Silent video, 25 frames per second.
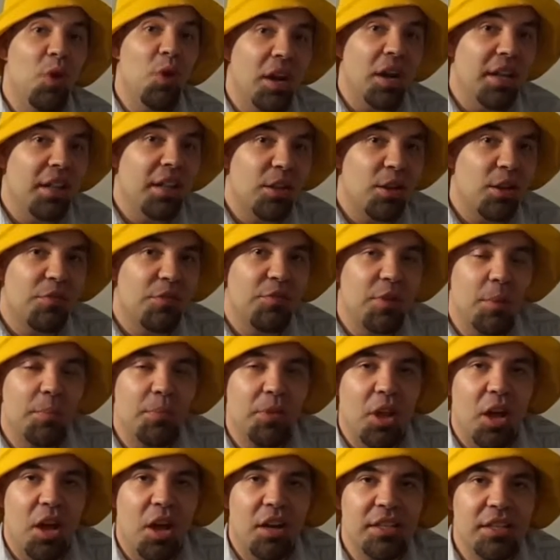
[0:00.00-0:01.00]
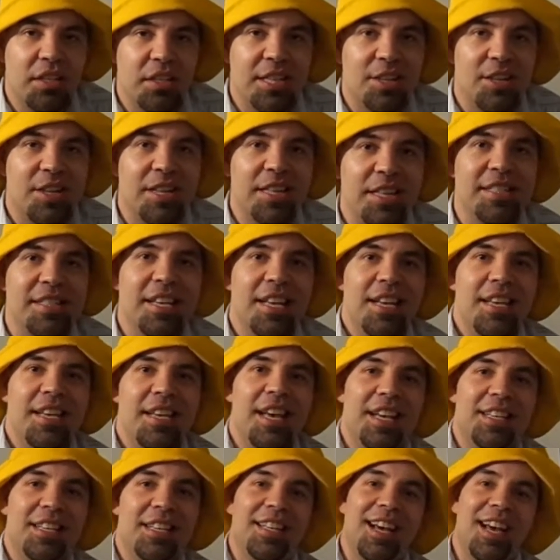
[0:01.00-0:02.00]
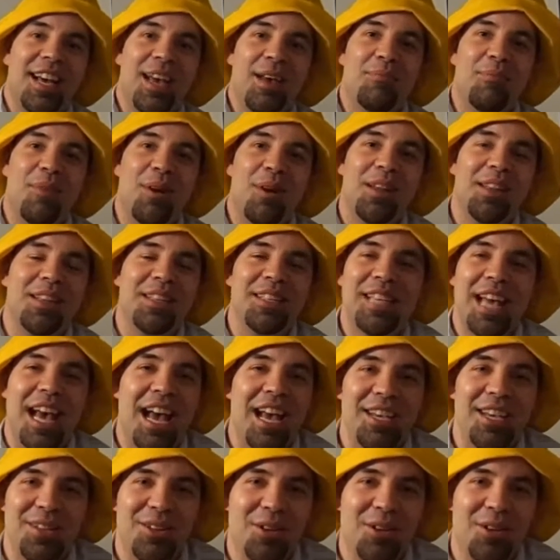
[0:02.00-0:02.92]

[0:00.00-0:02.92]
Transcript: What I Learned From Vlog series. Yes, I am wearing this hat.